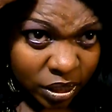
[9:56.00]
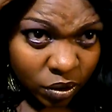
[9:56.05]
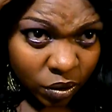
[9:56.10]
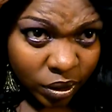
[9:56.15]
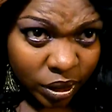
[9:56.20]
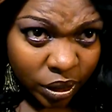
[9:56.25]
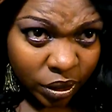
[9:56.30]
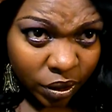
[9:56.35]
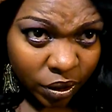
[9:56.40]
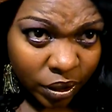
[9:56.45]
this is
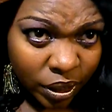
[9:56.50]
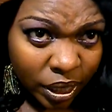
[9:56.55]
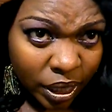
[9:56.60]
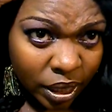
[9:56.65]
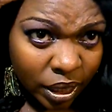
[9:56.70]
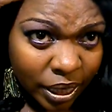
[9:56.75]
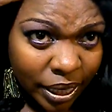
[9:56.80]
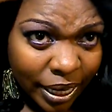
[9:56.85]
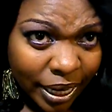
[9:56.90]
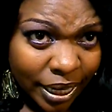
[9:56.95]
only
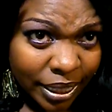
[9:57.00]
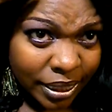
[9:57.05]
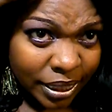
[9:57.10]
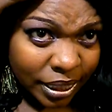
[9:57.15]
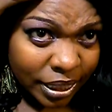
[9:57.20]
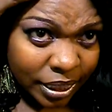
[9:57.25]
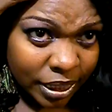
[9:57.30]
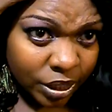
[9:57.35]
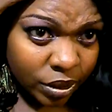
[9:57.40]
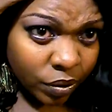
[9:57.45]
a like I
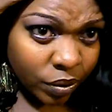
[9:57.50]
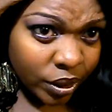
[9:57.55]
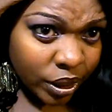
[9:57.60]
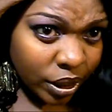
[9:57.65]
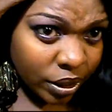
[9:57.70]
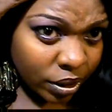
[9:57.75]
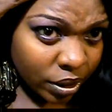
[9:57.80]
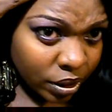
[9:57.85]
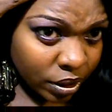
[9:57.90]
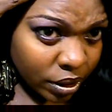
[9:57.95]
said, this is
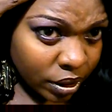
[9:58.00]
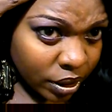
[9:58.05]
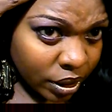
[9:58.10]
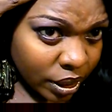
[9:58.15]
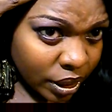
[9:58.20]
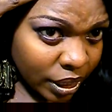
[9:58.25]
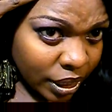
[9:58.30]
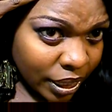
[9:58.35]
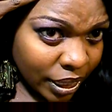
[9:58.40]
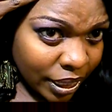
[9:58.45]
only a
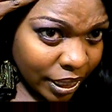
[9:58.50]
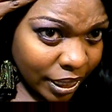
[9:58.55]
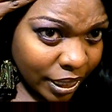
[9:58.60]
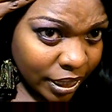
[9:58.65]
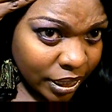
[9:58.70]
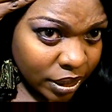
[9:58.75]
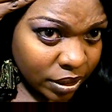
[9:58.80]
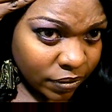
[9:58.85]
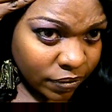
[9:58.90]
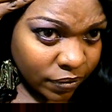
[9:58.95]

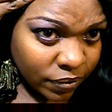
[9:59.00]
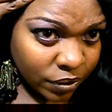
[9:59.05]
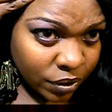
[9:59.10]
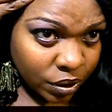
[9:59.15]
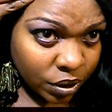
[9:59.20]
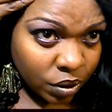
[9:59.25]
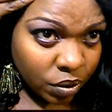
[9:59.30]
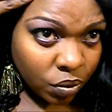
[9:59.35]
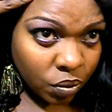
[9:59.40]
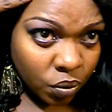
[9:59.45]
lace
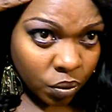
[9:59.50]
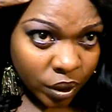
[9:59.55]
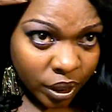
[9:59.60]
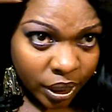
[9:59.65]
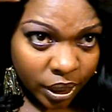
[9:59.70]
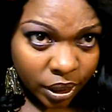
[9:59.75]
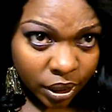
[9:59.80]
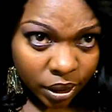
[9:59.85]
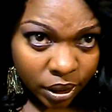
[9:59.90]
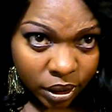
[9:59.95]
front
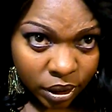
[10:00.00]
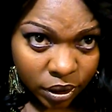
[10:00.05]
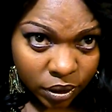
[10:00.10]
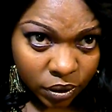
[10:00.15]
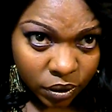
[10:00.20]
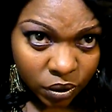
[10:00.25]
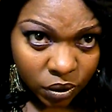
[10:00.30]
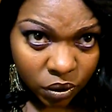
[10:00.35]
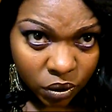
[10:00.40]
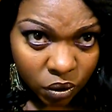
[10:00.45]
wig.
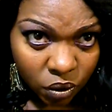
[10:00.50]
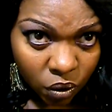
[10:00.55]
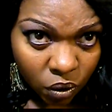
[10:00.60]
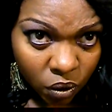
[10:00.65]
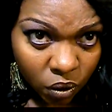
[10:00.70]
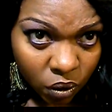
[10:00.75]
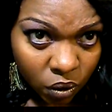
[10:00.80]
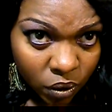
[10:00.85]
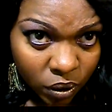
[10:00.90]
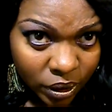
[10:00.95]

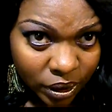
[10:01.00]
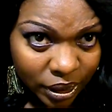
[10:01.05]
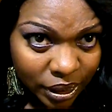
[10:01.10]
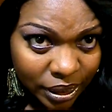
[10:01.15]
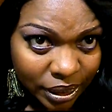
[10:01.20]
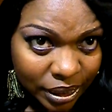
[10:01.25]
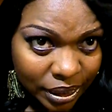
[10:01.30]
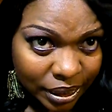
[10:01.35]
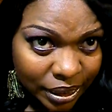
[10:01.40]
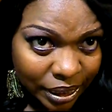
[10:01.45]
So
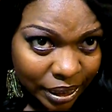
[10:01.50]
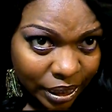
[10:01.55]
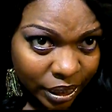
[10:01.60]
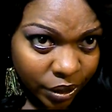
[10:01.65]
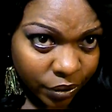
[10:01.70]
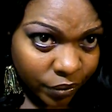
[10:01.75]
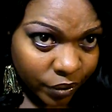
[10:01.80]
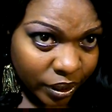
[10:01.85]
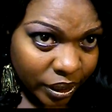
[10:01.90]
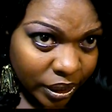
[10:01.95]
this is
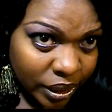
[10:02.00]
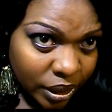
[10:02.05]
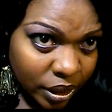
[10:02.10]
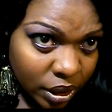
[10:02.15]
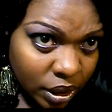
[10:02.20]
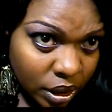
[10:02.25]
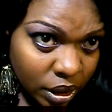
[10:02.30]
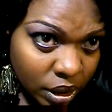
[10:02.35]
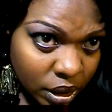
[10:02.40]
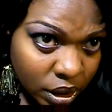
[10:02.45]

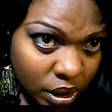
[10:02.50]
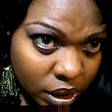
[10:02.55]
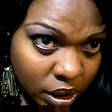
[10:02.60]
literally